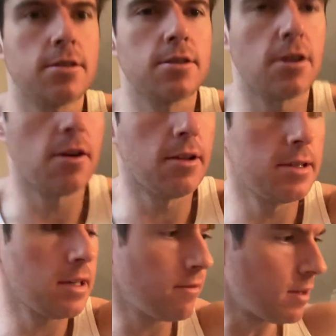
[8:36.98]
So
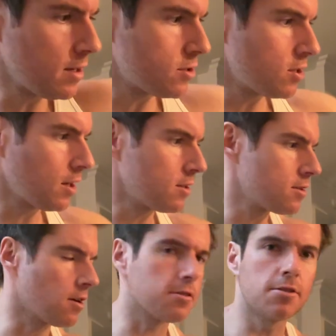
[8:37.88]
let's give these chicken
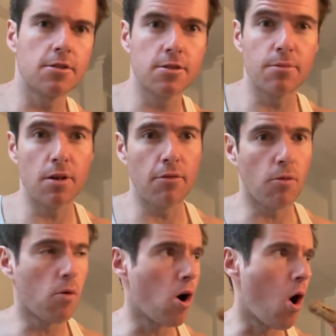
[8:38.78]
sausages a bit of a
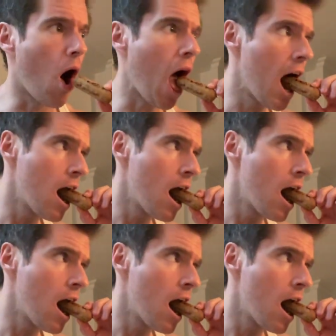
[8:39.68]
whirl.